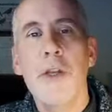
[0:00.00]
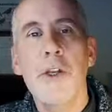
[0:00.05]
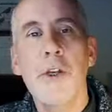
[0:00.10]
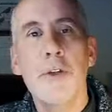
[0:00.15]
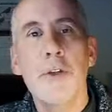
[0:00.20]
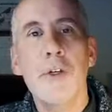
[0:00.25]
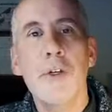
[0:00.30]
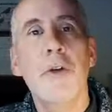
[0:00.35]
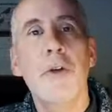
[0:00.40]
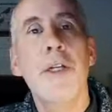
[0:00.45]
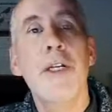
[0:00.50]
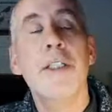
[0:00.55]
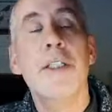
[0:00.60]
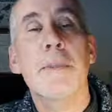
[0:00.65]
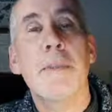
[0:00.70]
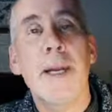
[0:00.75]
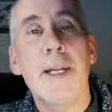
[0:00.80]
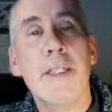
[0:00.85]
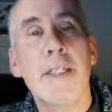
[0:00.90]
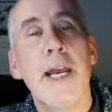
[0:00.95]
you do need
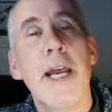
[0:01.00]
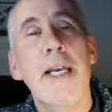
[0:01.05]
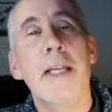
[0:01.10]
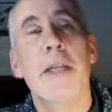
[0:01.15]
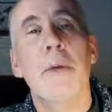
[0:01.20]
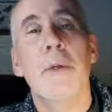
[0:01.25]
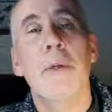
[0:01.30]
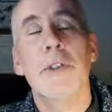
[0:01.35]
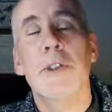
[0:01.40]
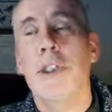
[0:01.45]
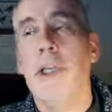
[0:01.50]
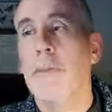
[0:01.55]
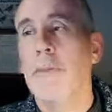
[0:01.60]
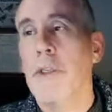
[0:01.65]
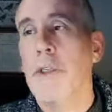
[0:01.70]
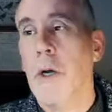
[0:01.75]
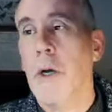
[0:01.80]
to maintain the wood chip.